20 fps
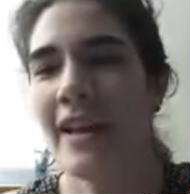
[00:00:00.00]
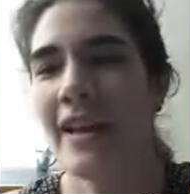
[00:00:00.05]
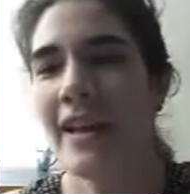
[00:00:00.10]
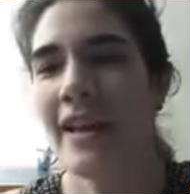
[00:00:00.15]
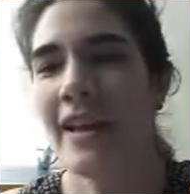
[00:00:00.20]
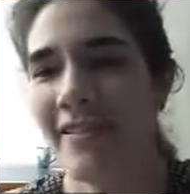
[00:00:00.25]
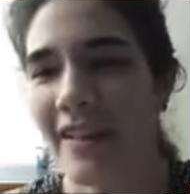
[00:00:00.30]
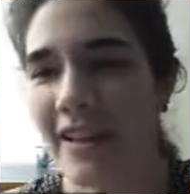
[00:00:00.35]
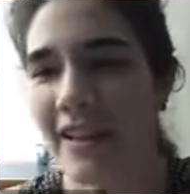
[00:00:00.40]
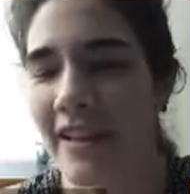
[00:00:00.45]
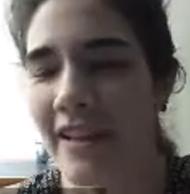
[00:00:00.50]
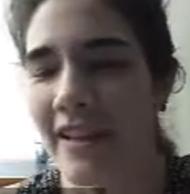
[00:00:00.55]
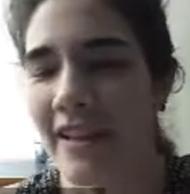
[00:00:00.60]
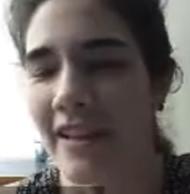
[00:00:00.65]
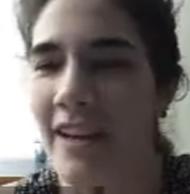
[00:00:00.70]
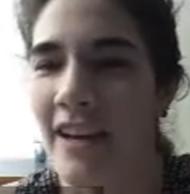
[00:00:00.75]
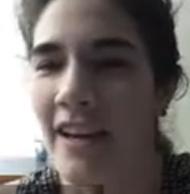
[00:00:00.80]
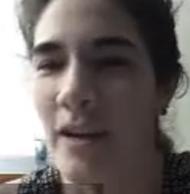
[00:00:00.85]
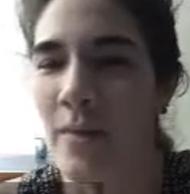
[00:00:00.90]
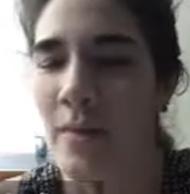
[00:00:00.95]
to having
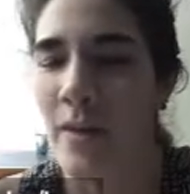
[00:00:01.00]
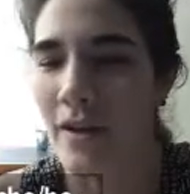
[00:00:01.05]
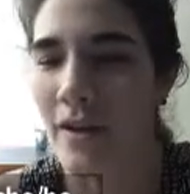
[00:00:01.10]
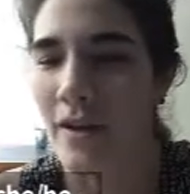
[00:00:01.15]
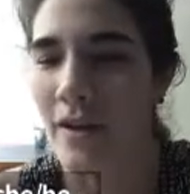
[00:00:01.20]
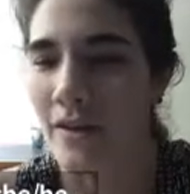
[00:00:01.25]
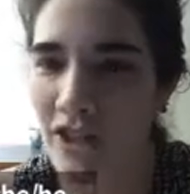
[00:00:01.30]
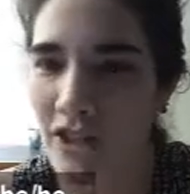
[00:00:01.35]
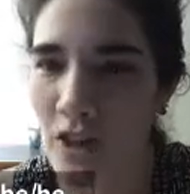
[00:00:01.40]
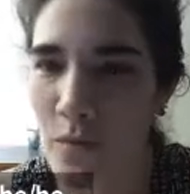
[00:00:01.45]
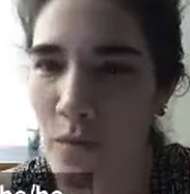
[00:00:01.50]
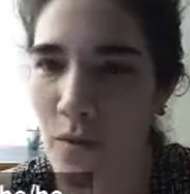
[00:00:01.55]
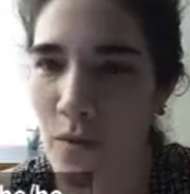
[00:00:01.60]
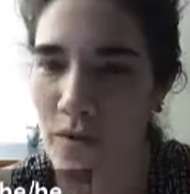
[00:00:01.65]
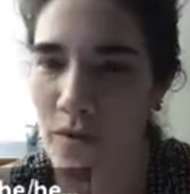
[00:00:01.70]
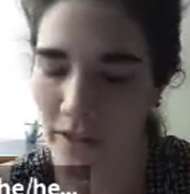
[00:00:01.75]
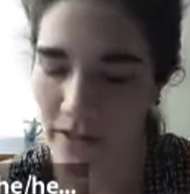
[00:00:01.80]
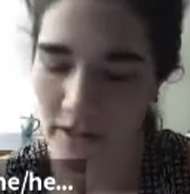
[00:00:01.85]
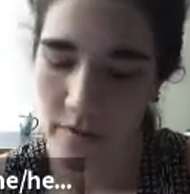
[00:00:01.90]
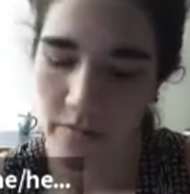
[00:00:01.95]
a homology
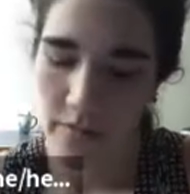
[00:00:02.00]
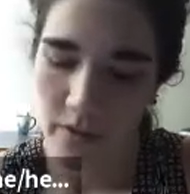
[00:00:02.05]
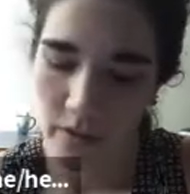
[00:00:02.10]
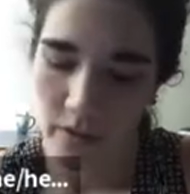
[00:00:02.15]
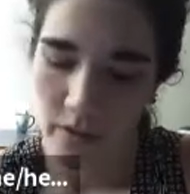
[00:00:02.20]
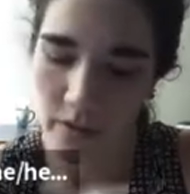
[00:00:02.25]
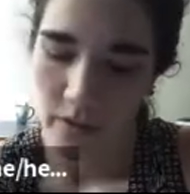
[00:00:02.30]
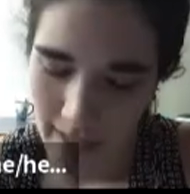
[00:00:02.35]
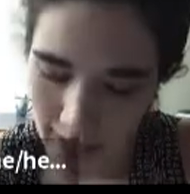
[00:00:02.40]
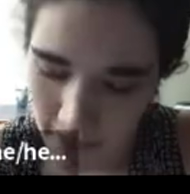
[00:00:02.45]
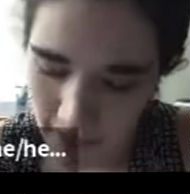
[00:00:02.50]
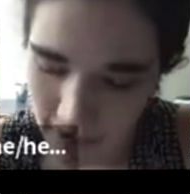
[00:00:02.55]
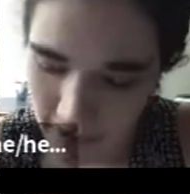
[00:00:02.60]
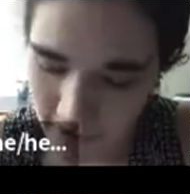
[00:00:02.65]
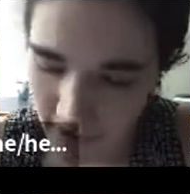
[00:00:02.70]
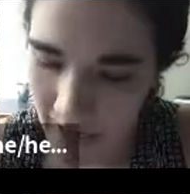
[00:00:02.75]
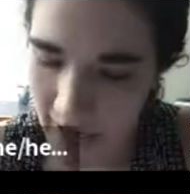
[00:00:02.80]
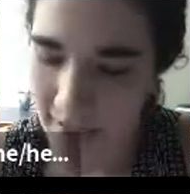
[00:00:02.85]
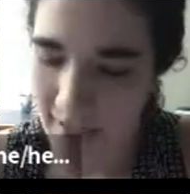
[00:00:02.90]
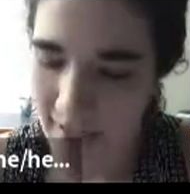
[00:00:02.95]
cobordism between
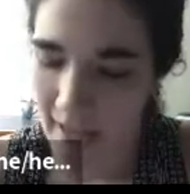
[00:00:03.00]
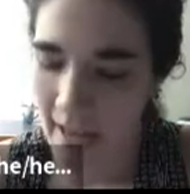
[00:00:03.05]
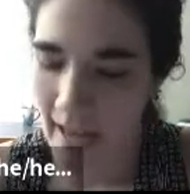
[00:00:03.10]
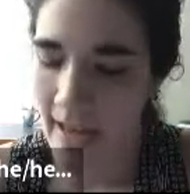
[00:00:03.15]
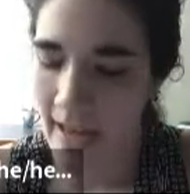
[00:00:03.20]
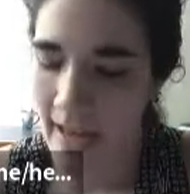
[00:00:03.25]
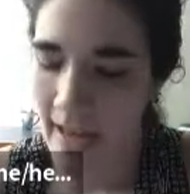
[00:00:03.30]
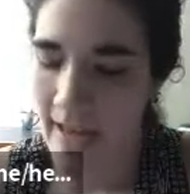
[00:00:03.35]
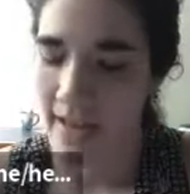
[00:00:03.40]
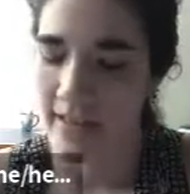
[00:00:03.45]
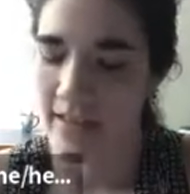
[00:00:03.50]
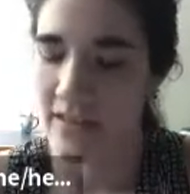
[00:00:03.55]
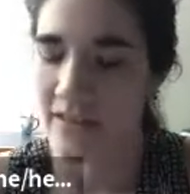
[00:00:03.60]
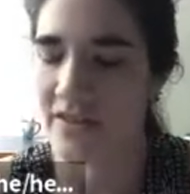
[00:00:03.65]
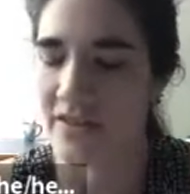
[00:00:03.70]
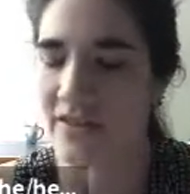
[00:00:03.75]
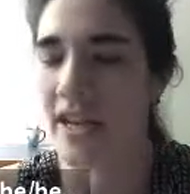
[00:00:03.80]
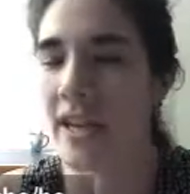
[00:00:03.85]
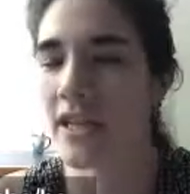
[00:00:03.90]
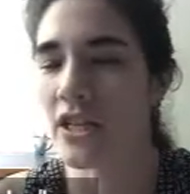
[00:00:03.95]
S3 and K and
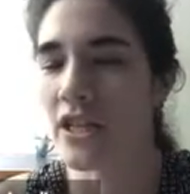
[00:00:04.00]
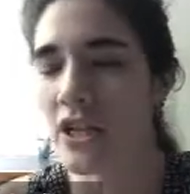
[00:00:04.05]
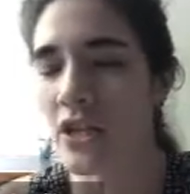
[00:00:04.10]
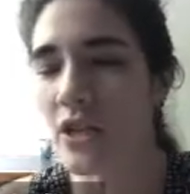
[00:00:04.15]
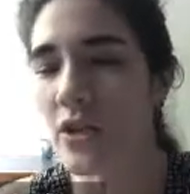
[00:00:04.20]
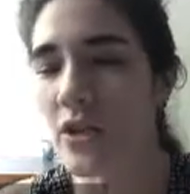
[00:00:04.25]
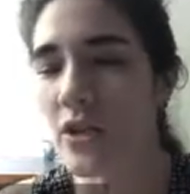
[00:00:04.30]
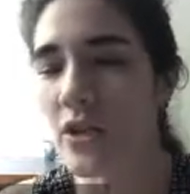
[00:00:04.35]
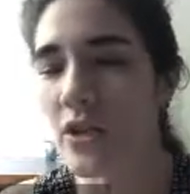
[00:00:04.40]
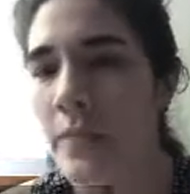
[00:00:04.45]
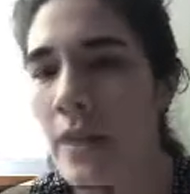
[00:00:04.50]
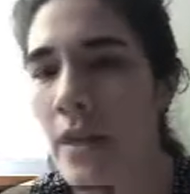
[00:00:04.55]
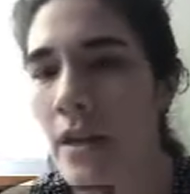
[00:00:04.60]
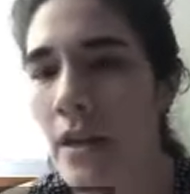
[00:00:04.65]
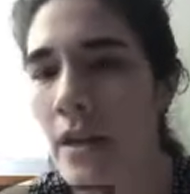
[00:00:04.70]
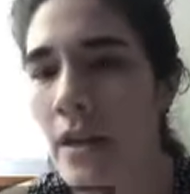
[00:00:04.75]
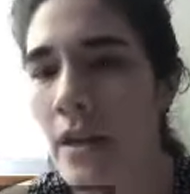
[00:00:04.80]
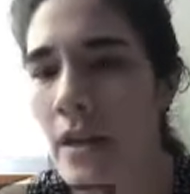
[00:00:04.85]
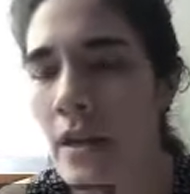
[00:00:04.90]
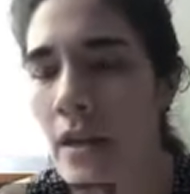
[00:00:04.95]
S3 and U
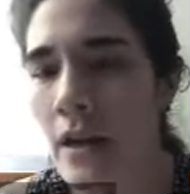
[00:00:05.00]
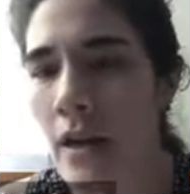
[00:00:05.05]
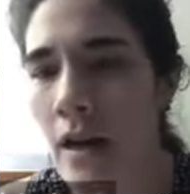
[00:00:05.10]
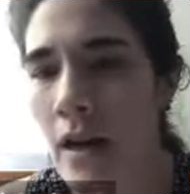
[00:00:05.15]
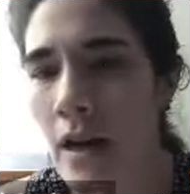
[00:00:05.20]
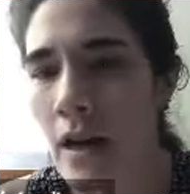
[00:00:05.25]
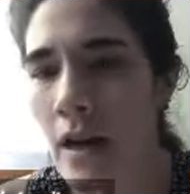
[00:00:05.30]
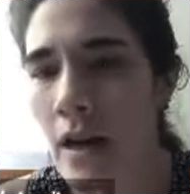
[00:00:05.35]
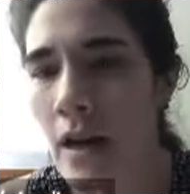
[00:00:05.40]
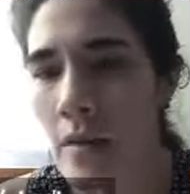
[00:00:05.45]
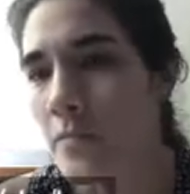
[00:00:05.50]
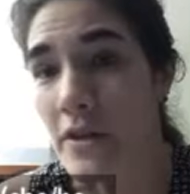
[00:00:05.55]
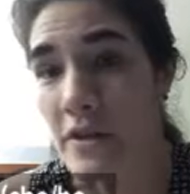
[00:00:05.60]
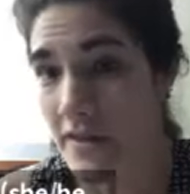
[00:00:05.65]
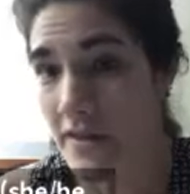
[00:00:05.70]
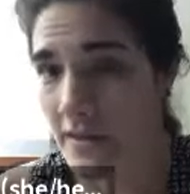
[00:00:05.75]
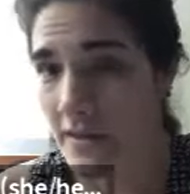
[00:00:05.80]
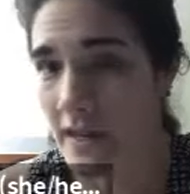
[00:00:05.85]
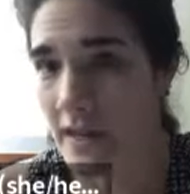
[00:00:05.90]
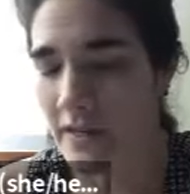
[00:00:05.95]

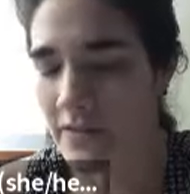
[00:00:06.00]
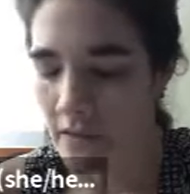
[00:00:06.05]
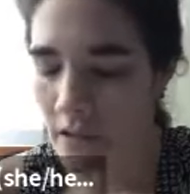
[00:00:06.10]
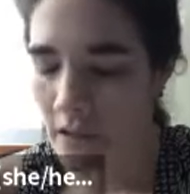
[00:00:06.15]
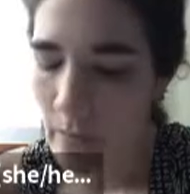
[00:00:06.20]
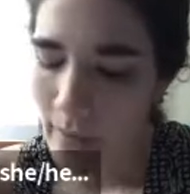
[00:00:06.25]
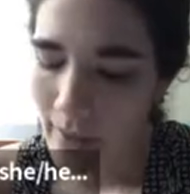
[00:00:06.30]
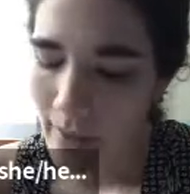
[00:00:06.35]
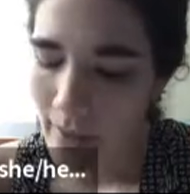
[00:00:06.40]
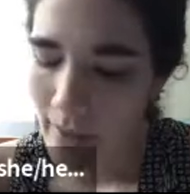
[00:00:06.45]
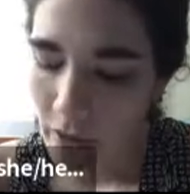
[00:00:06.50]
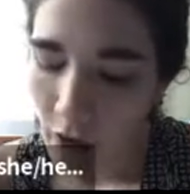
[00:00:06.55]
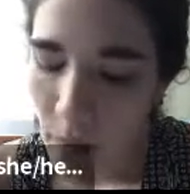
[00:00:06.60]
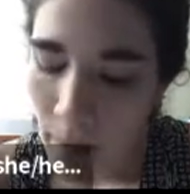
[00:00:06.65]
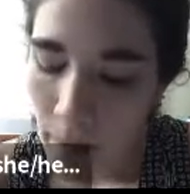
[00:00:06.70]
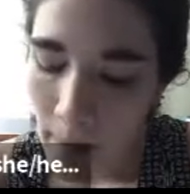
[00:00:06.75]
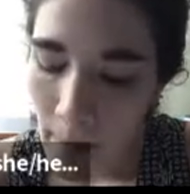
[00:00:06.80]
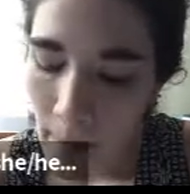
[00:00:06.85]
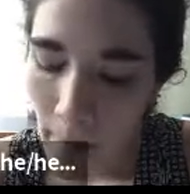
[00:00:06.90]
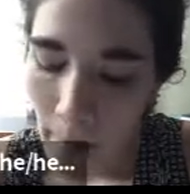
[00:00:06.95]
with this nice fundamental
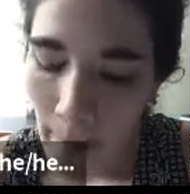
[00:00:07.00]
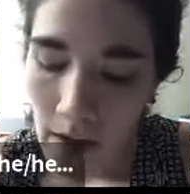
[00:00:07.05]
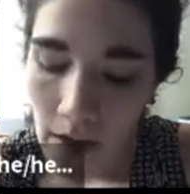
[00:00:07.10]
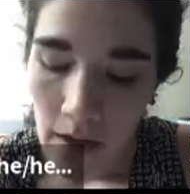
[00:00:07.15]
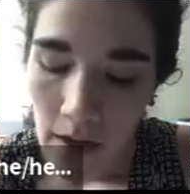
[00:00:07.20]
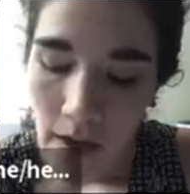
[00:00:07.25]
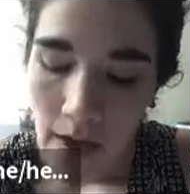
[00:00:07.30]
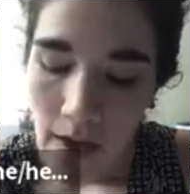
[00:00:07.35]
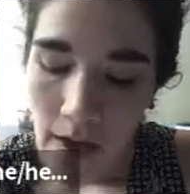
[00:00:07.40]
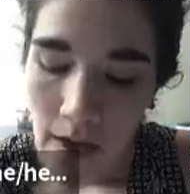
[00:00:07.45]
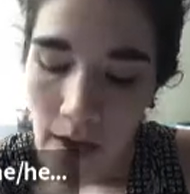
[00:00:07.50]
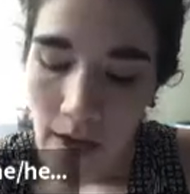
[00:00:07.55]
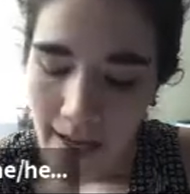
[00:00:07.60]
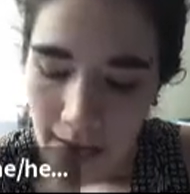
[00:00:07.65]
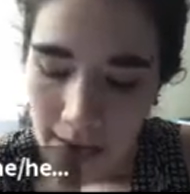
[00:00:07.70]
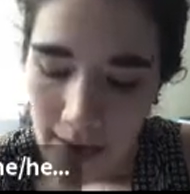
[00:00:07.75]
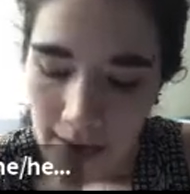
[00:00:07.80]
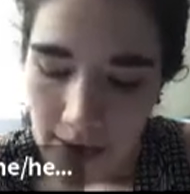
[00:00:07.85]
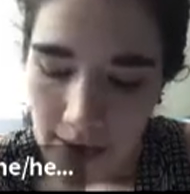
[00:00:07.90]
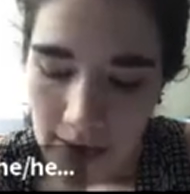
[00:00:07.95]
group.
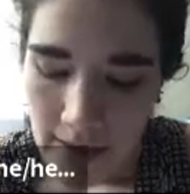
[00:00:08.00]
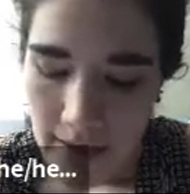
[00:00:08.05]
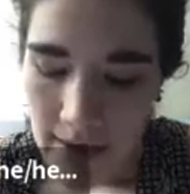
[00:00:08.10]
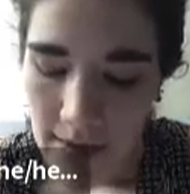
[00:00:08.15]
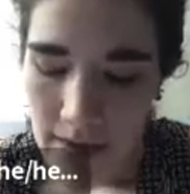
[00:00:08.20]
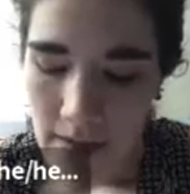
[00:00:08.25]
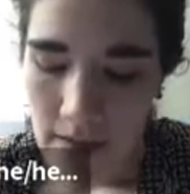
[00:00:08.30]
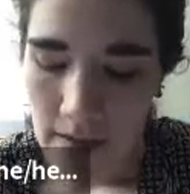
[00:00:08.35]
And